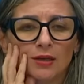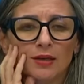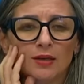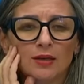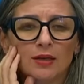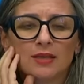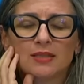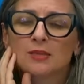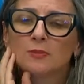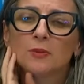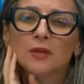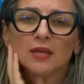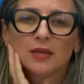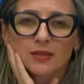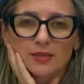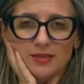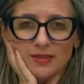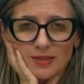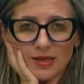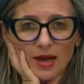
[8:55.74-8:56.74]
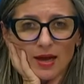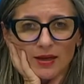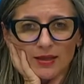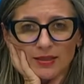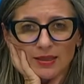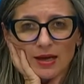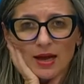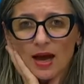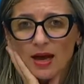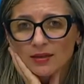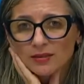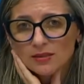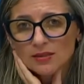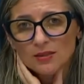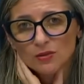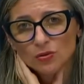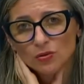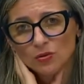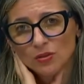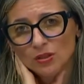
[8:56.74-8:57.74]
let's pick a side
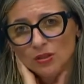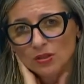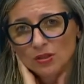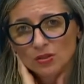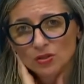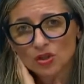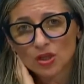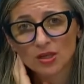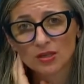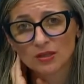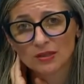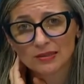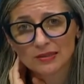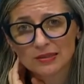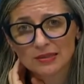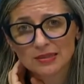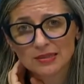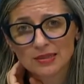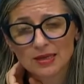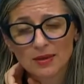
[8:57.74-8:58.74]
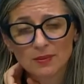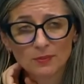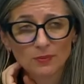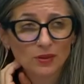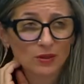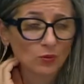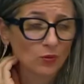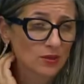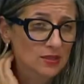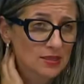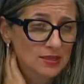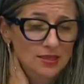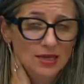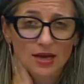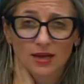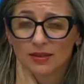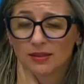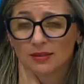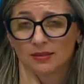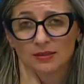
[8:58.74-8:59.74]
attitude in the General Assembly, one
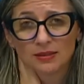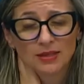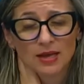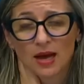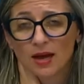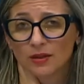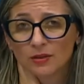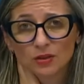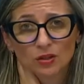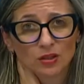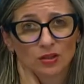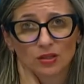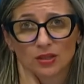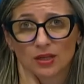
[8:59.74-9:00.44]
side and the other,